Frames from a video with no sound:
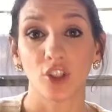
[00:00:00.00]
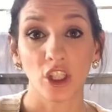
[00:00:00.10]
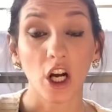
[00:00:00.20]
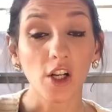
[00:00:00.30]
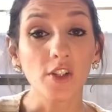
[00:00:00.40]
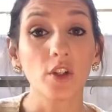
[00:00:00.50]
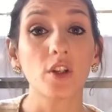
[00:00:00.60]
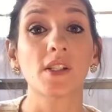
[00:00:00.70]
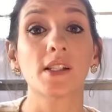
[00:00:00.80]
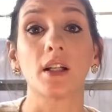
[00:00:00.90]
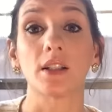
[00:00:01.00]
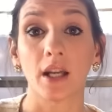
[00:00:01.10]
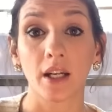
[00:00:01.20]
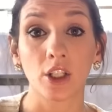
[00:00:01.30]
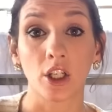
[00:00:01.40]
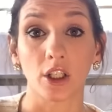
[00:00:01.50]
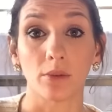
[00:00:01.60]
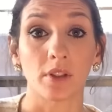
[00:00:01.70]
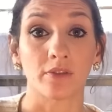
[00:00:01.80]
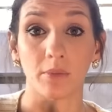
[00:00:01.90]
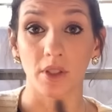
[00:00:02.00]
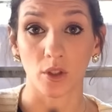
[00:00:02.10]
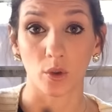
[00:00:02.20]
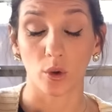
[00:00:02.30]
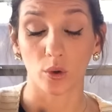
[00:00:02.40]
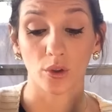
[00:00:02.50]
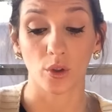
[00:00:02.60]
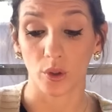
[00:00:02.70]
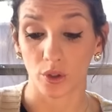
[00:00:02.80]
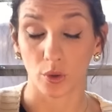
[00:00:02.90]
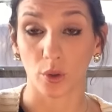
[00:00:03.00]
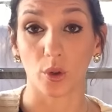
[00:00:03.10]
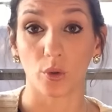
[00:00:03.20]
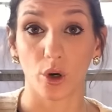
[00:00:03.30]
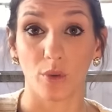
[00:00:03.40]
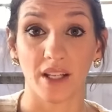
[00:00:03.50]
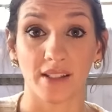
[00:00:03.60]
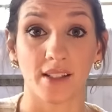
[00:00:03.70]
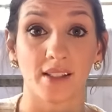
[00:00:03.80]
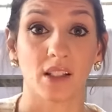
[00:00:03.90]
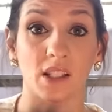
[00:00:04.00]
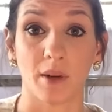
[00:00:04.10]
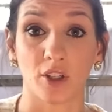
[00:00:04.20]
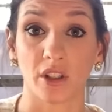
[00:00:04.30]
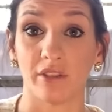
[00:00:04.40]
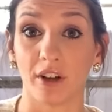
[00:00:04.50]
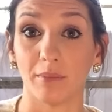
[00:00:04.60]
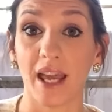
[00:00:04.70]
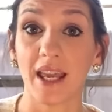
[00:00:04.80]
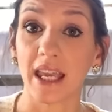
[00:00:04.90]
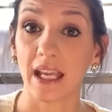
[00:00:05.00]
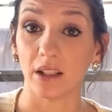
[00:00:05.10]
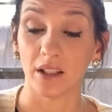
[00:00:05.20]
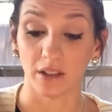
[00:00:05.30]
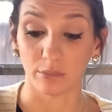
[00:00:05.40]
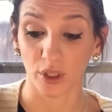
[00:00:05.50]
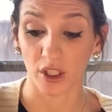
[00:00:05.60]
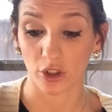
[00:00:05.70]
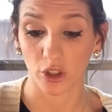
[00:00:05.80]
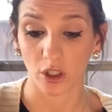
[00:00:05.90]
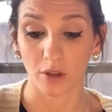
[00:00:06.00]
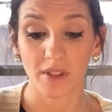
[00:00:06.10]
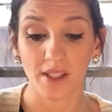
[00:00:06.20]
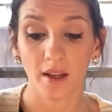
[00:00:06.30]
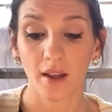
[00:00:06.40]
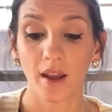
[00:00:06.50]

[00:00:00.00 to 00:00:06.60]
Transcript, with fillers: She also uses a lot of terms from historical, historical romances, and especially from like England and British terms.